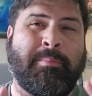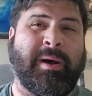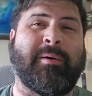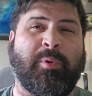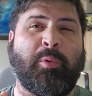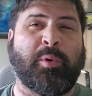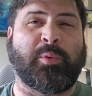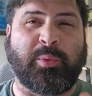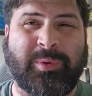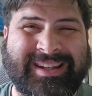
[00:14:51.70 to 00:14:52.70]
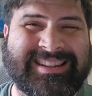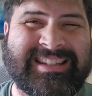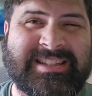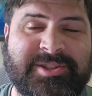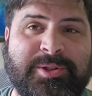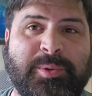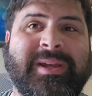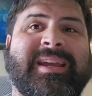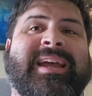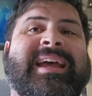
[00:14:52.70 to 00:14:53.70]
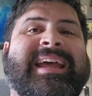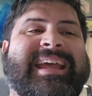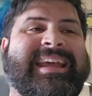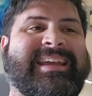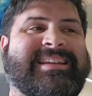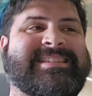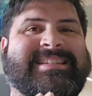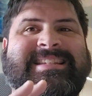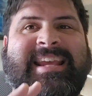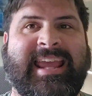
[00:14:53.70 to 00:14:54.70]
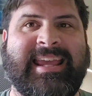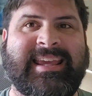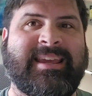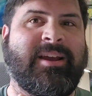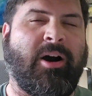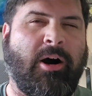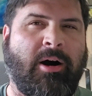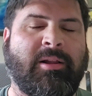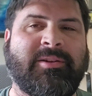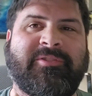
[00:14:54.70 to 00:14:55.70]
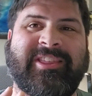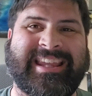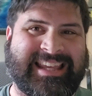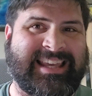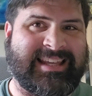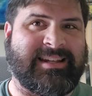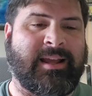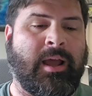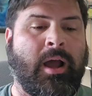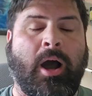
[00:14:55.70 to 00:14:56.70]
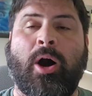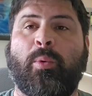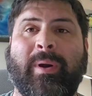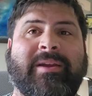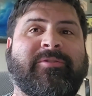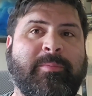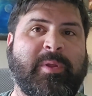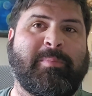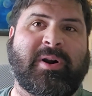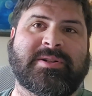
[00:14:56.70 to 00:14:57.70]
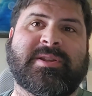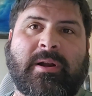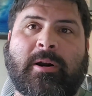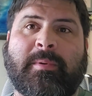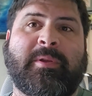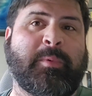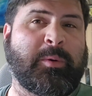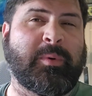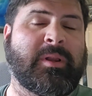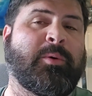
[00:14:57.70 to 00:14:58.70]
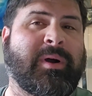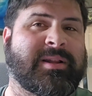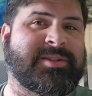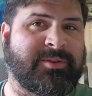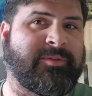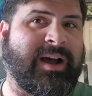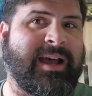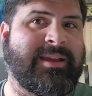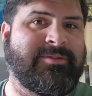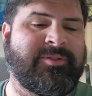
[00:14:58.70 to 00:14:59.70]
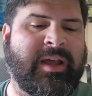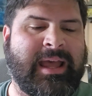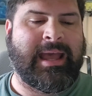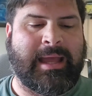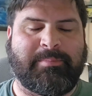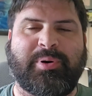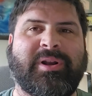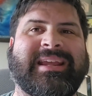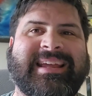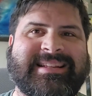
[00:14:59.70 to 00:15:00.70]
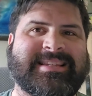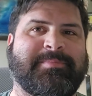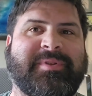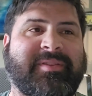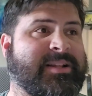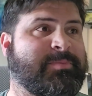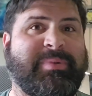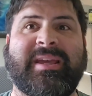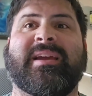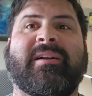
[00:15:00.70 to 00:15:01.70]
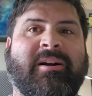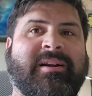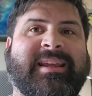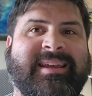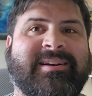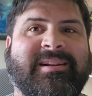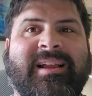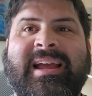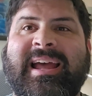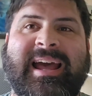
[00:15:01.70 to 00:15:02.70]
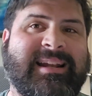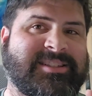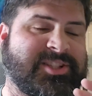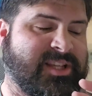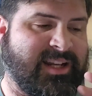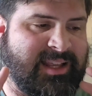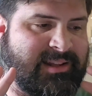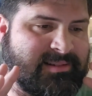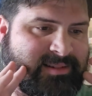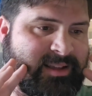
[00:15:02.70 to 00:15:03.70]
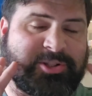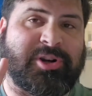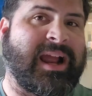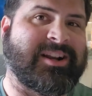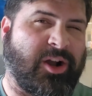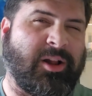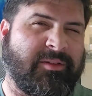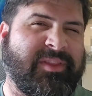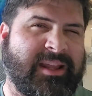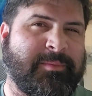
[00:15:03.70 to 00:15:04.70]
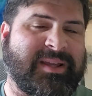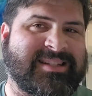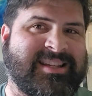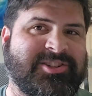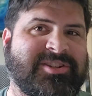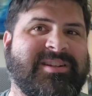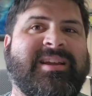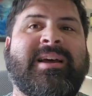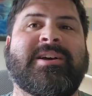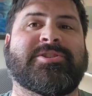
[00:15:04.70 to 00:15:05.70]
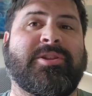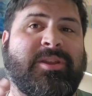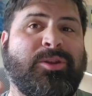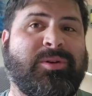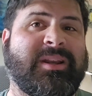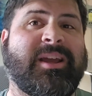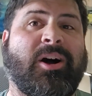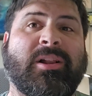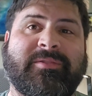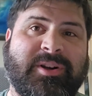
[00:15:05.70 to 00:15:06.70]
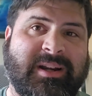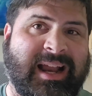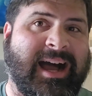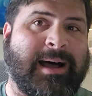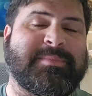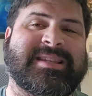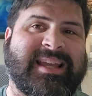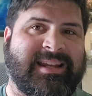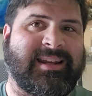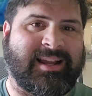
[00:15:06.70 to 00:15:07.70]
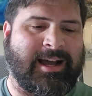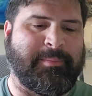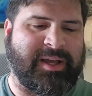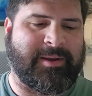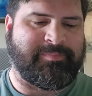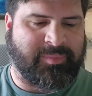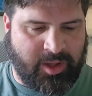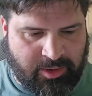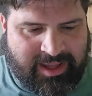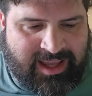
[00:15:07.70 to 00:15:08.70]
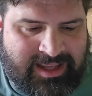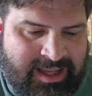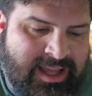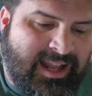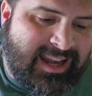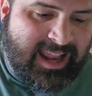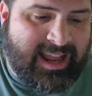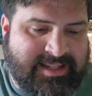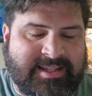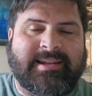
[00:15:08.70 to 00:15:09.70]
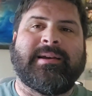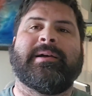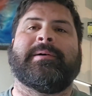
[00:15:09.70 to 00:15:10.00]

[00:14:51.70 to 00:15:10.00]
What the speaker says: But what we're really doing is taking all of the heat away from the parts of the army that we really want to survive and putting it in something that's big and hard to kill and just going to attract all of the enemy attention so that you can get all of your knobs into combat. Okay, next.